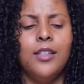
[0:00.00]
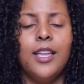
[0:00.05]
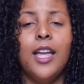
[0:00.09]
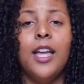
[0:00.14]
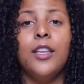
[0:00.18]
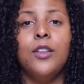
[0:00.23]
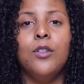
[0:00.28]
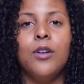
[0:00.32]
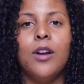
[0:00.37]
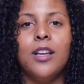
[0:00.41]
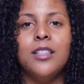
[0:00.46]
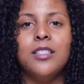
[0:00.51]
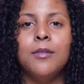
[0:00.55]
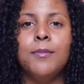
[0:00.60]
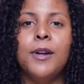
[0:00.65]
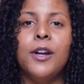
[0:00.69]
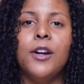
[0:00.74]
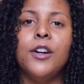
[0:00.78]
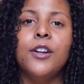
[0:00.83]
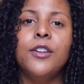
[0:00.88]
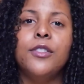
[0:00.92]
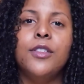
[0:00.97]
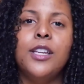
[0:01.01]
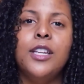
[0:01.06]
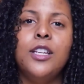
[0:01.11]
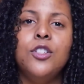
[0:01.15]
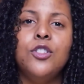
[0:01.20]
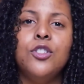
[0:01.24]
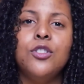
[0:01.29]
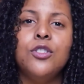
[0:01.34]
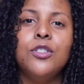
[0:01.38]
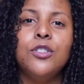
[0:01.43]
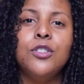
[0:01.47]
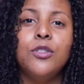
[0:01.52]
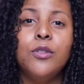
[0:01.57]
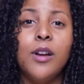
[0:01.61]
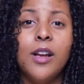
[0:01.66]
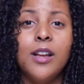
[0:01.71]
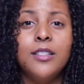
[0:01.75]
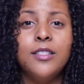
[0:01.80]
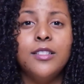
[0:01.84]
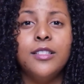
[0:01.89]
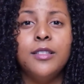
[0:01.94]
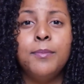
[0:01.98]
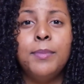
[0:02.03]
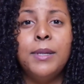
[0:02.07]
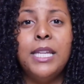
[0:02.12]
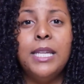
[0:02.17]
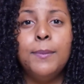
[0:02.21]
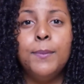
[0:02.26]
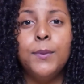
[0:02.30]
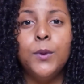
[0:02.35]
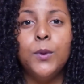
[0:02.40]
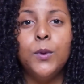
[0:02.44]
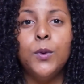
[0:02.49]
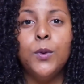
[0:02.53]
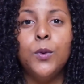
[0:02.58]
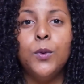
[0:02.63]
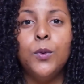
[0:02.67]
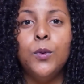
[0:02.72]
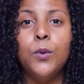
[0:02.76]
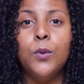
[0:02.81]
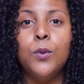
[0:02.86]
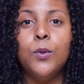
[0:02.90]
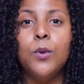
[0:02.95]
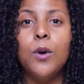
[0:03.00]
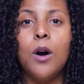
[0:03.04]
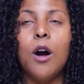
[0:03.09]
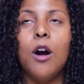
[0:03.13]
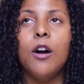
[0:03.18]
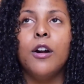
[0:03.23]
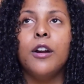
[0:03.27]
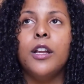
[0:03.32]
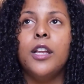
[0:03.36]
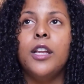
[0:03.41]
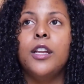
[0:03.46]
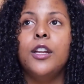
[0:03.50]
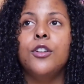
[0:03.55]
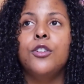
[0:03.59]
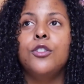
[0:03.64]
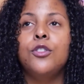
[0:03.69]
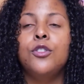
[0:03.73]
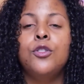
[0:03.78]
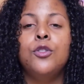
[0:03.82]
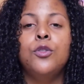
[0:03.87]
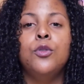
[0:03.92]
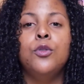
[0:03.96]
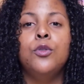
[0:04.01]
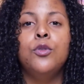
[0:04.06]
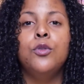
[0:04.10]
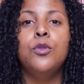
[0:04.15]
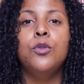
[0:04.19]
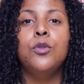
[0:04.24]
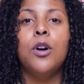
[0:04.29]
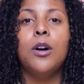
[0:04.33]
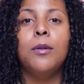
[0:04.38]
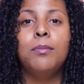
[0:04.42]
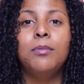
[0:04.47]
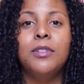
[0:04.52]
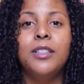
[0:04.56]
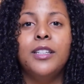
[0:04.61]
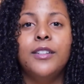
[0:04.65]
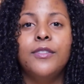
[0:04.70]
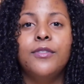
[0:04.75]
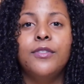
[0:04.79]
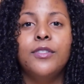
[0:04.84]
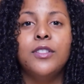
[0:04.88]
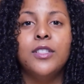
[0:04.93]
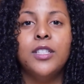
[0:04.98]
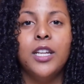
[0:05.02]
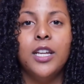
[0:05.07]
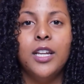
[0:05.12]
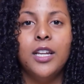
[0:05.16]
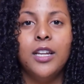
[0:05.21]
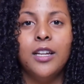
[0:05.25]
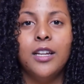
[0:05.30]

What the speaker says: yeah, you guys are my earth angels. You guys are the people who are here to uplift